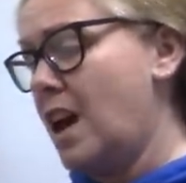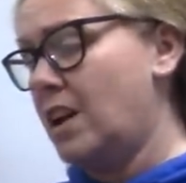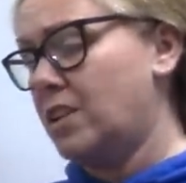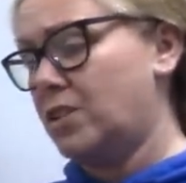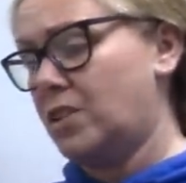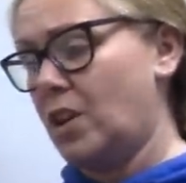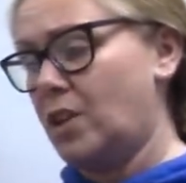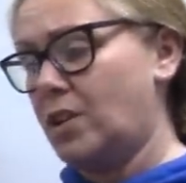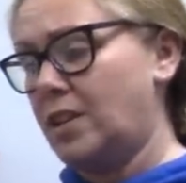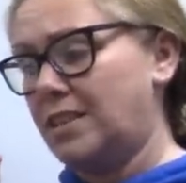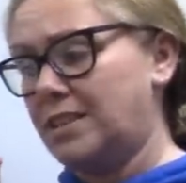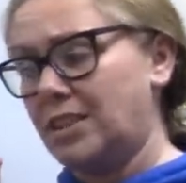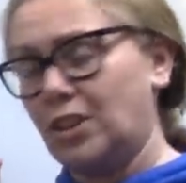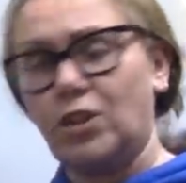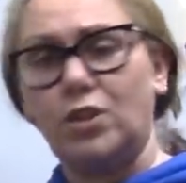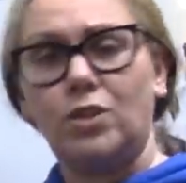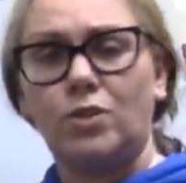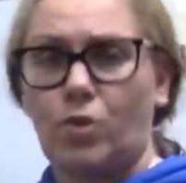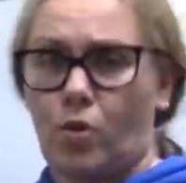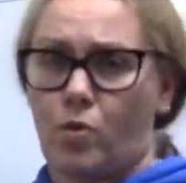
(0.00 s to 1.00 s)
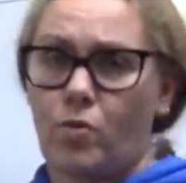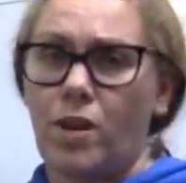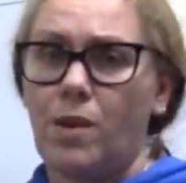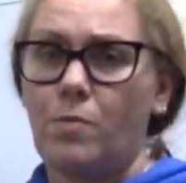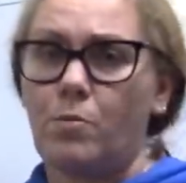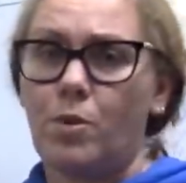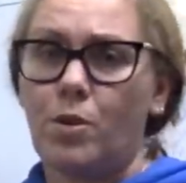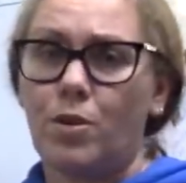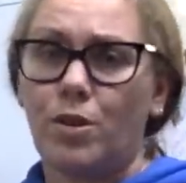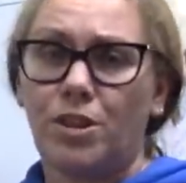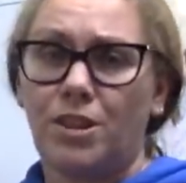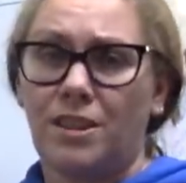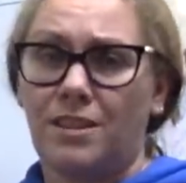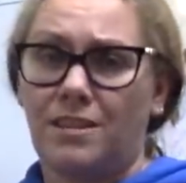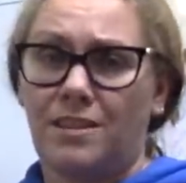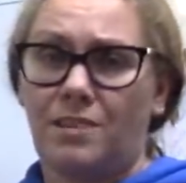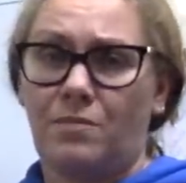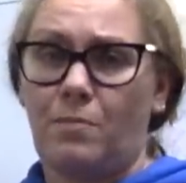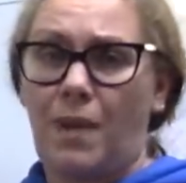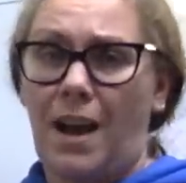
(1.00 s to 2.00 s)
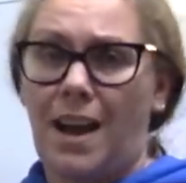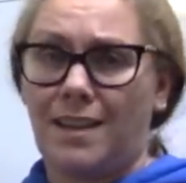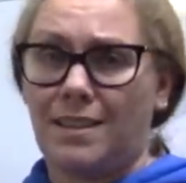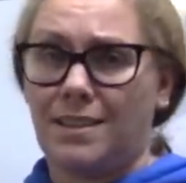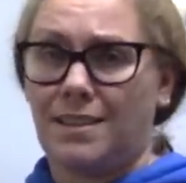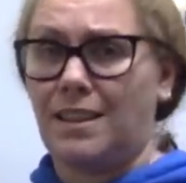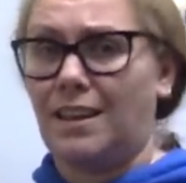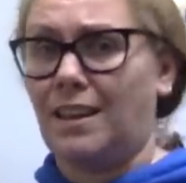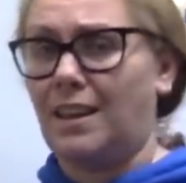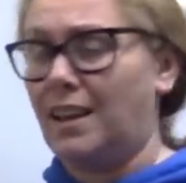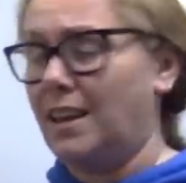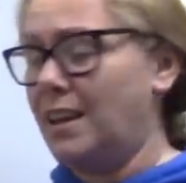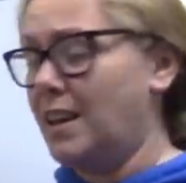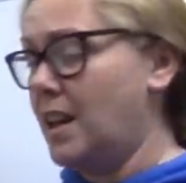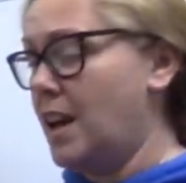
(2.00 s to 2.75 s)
So there's a good 3 portions of pasta